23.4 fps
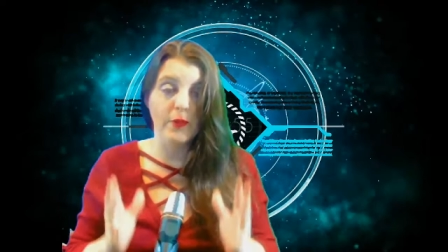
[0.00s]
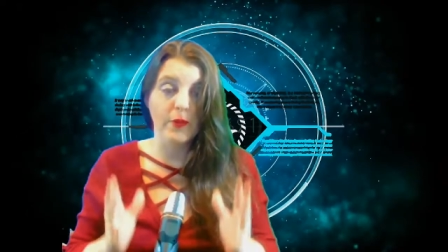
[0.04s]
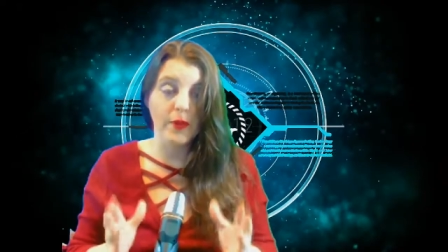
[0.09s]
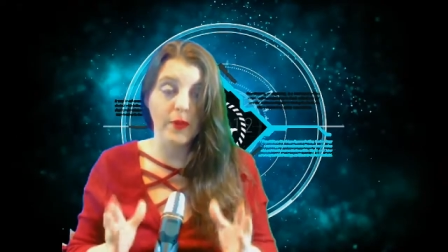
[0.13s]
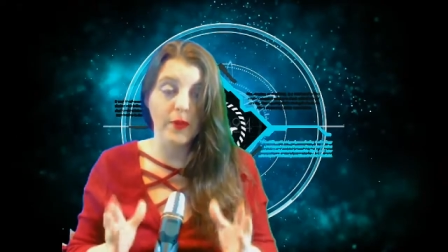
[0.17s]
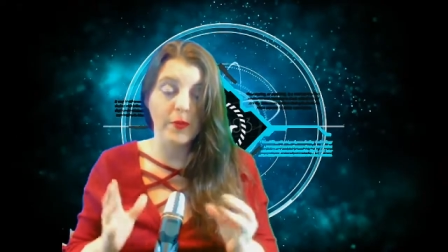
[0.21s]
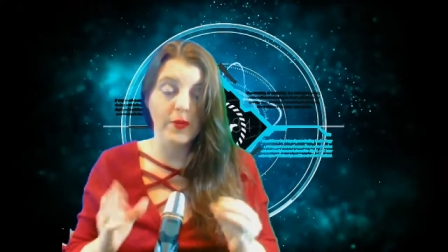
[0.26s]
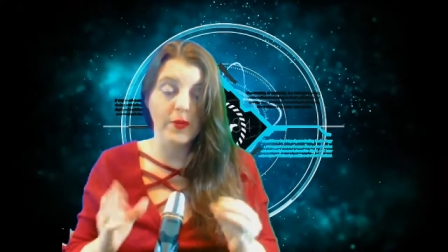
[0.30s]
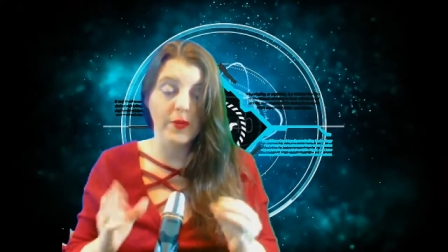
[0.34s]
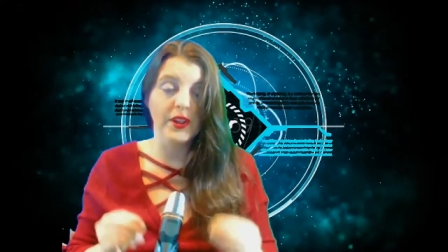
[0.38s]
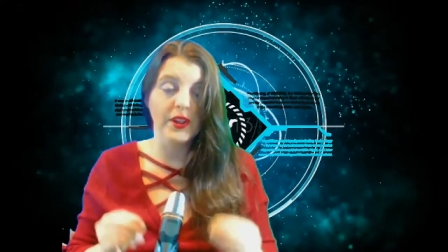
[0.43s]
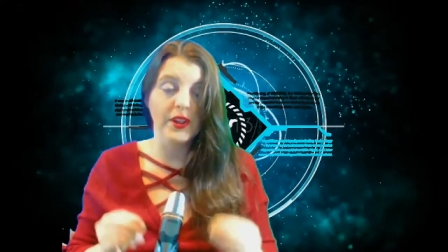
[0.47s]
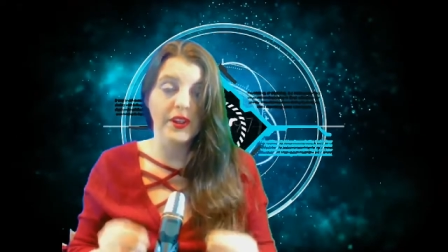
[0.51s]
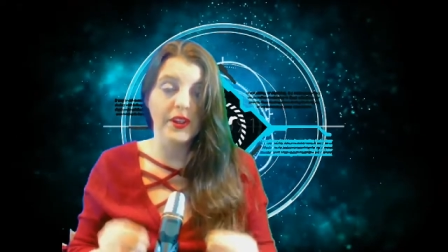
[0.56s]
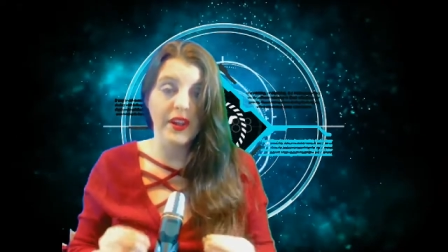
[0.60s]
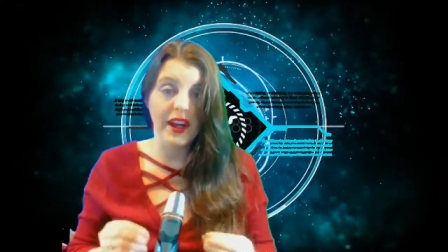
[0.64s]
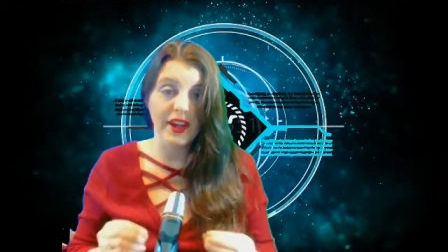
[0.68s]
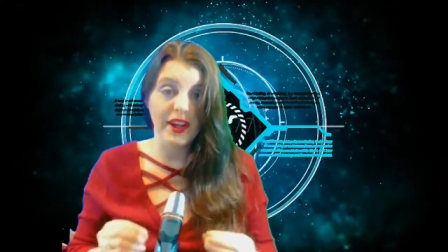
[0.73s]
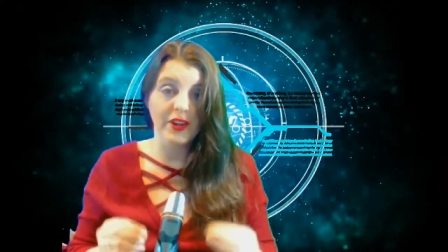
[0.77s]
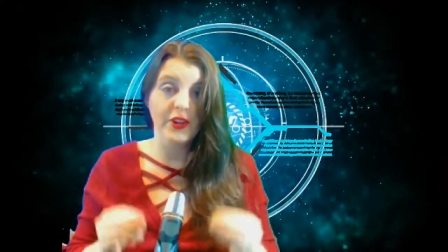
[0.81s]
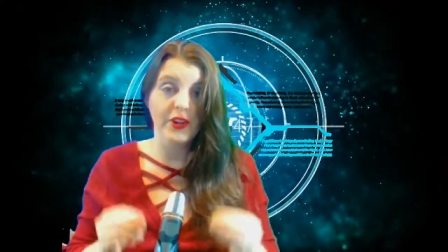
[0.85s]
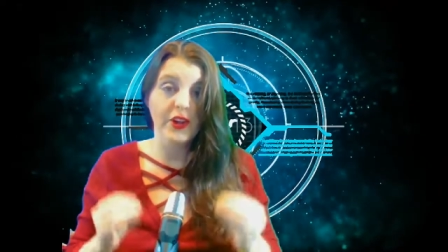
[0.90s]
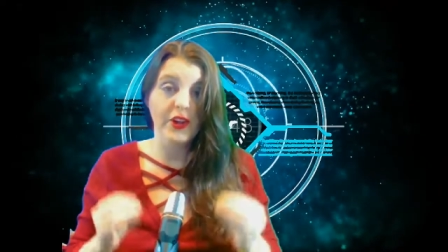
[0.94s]

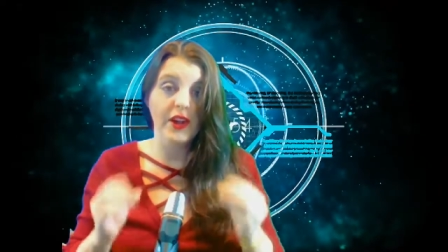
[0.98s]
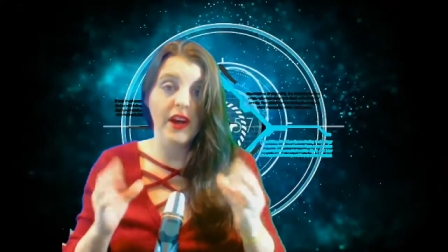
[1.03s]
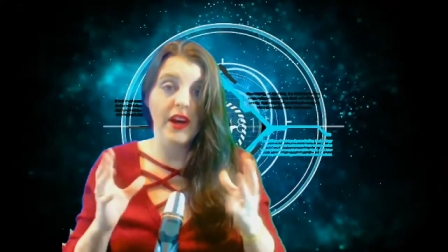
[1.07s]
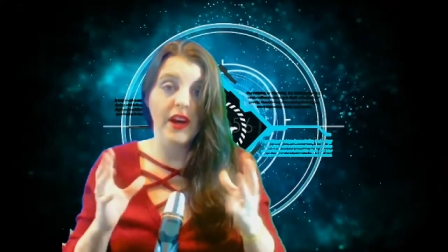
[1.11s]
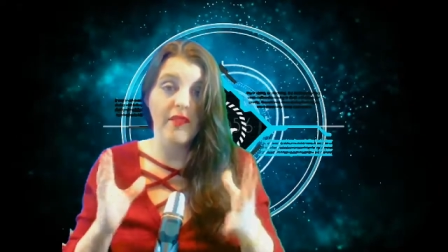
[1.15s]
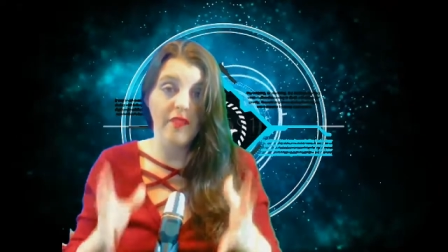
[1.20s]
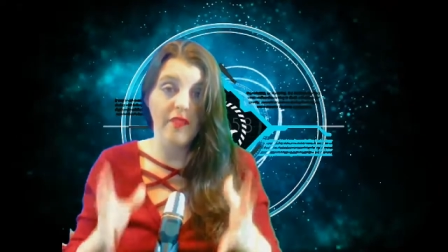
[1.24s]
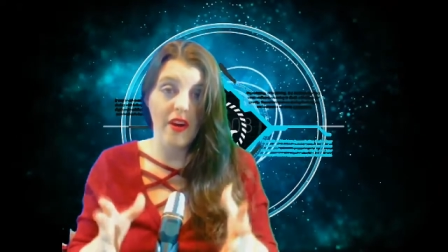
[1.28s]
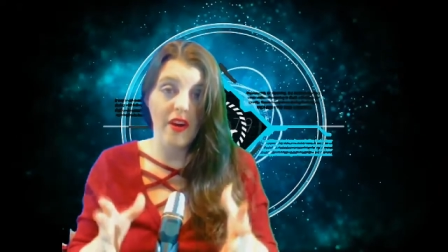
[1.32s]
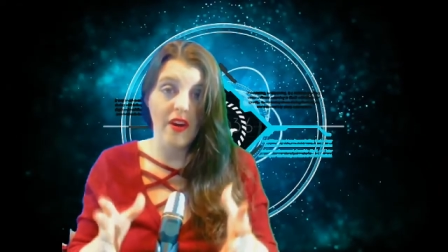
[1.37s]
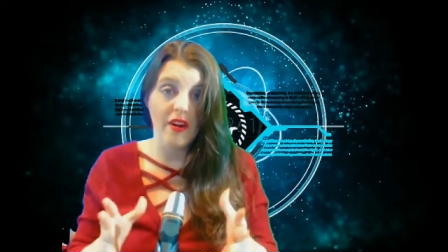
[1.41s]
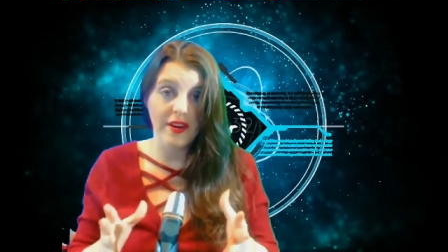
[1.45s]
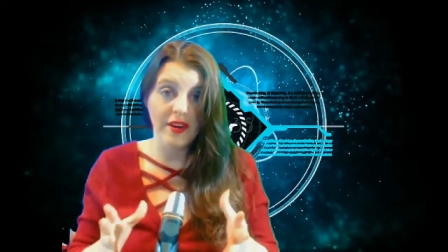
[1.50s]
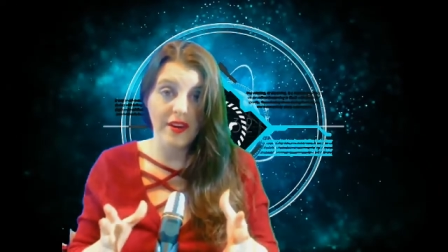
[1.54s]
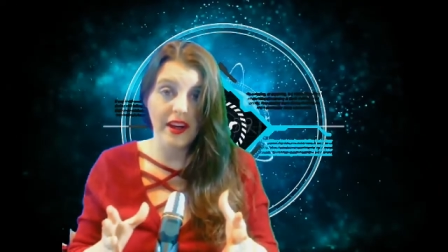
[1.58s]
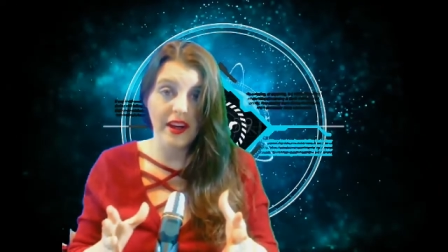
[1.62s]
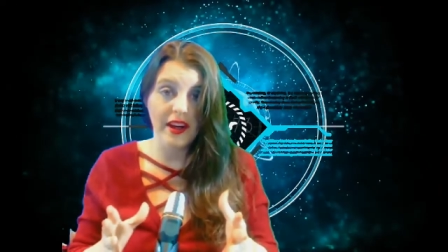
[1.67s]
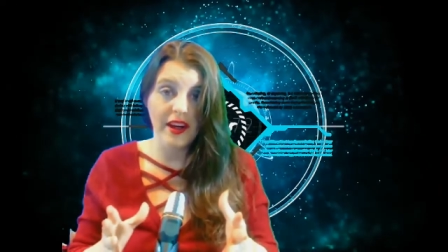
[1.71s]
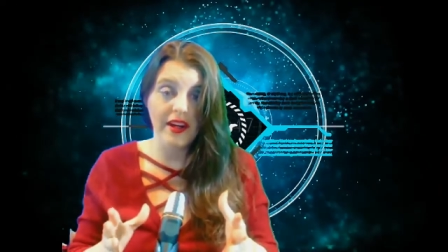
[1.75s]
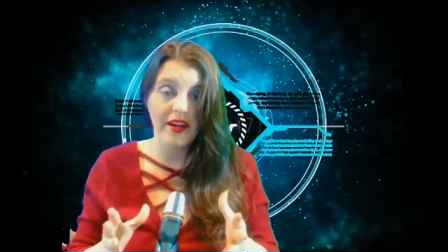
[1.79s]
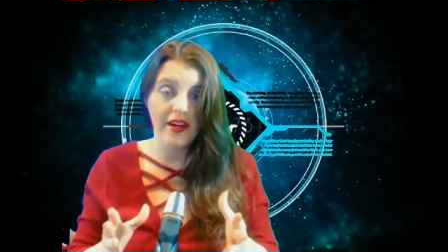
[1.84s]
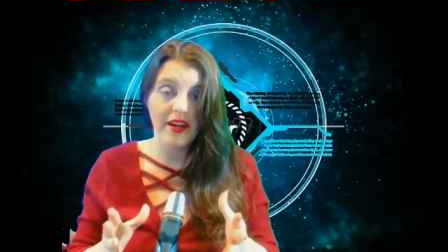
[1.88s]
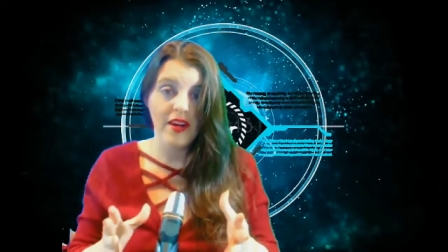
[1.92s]
representation of
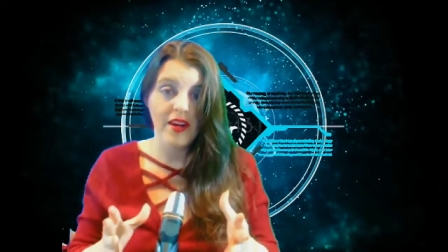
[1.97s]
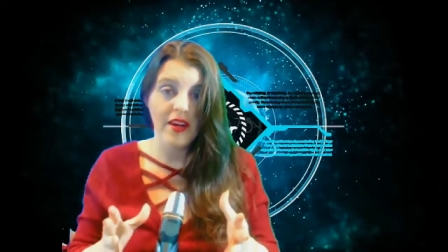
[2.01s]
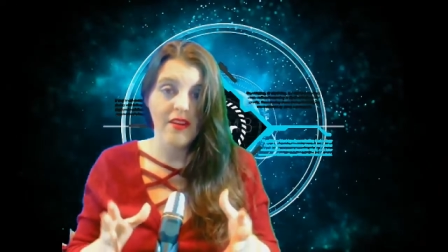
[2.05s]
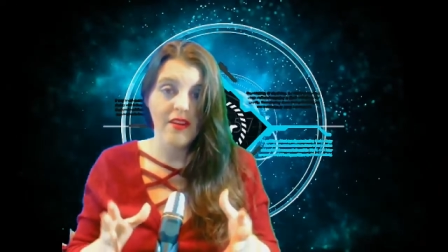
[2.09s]
Ania